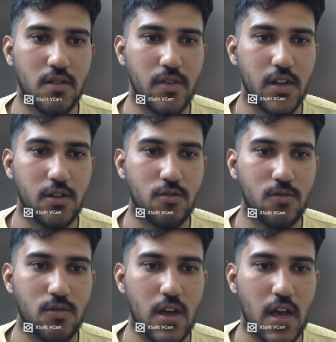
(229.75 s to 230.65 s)
we need
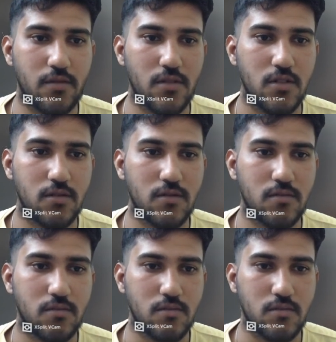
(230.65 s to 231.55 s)
to have
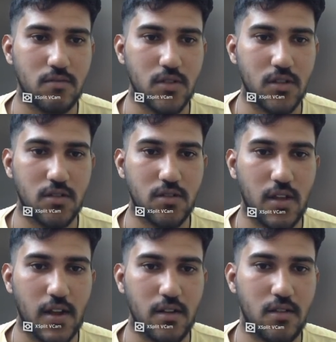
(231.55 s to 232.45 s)
this
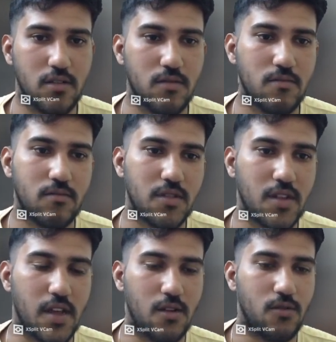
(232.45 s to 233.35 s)
and the
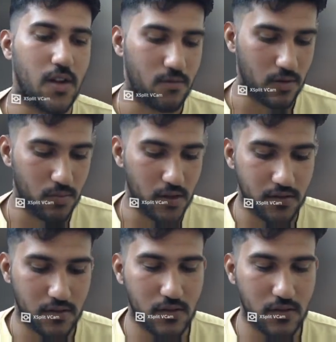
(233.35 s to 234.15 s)
say hello at one place.